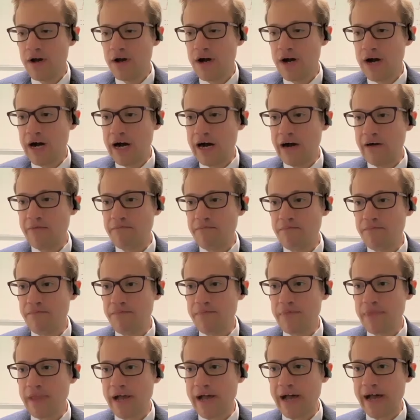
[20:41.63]

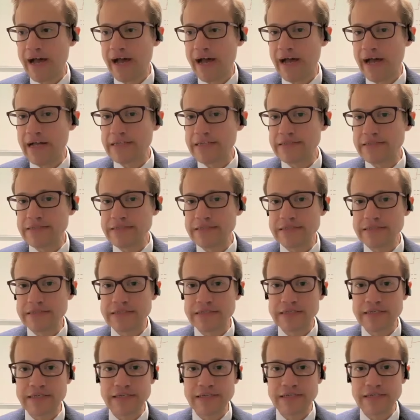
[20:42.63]
Um, and
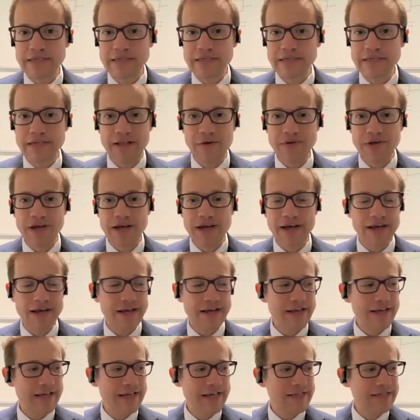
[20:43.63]
you know,
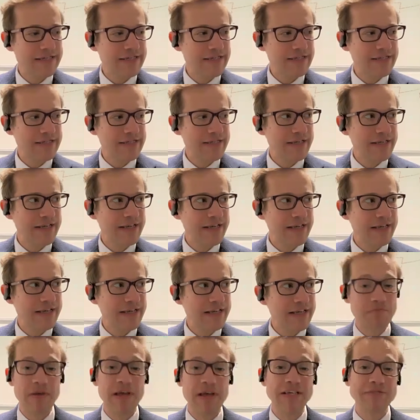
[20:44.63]
uh, it's
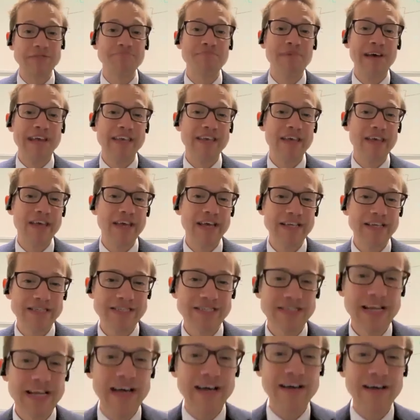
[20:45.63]
it's it's making
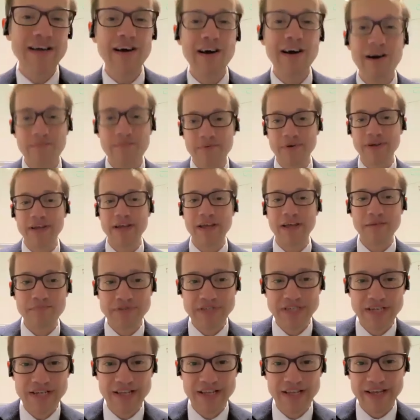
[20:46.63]
it stack up,
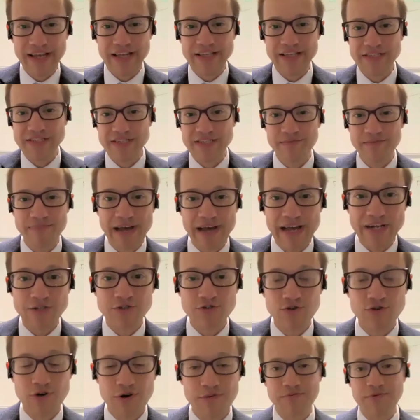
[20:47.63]
particularly against the
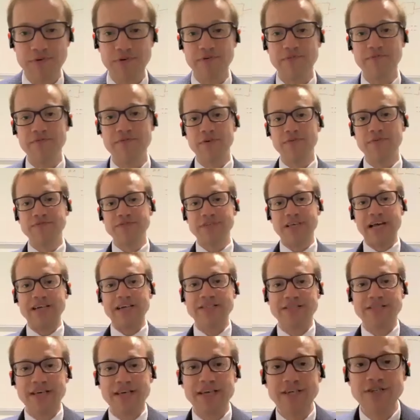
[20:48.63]
backdrop of of
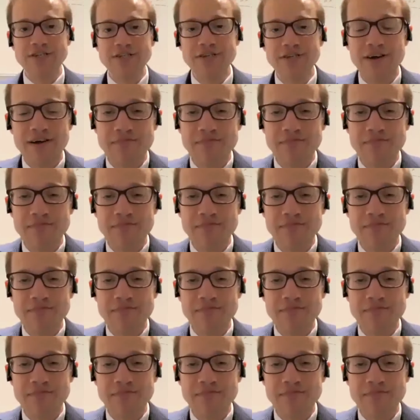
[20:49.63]
taxation.